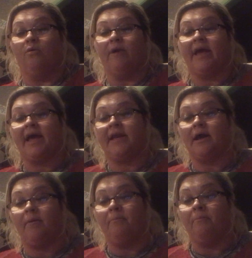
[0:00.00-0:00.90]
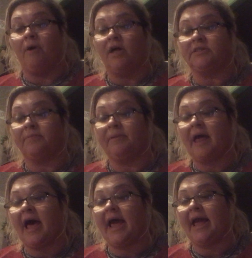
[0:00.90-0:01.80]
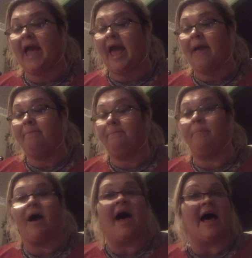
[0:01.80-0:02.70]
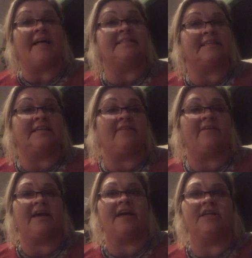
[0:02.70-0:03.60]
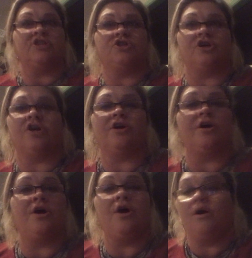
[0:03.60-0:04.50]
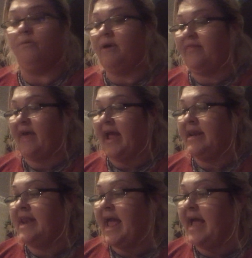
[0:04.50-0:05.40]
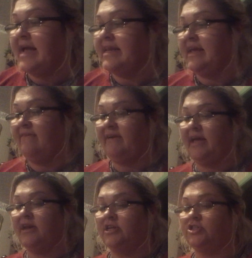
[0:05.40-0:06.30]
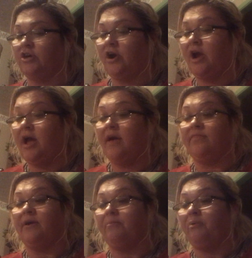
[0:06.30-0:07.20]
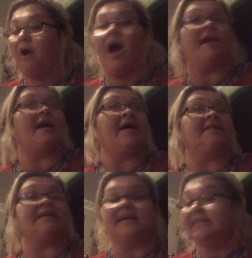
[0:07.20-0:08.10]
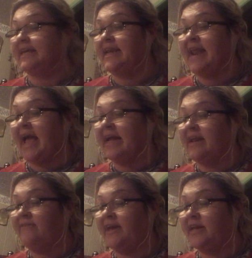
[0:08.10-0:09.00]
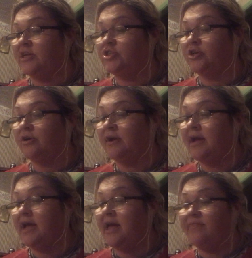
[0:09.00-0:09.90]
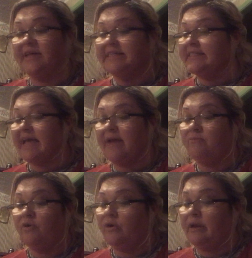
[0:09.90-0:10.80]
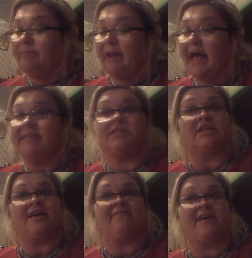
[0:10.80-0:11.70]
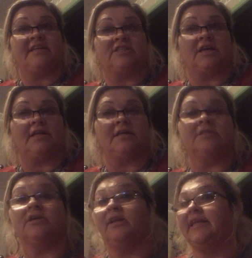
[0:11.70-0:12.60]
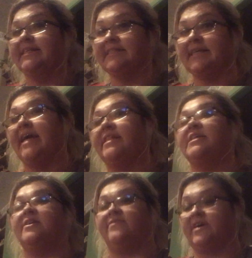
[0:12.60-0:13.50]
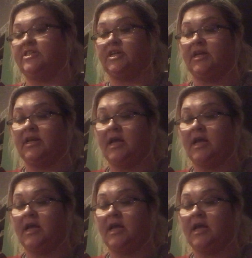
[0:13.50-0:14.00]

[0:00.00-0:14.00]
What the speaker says: When multiplying a positive integer with a negative integer, the product is a negative integer. The same rule applies to division. So let's say the division.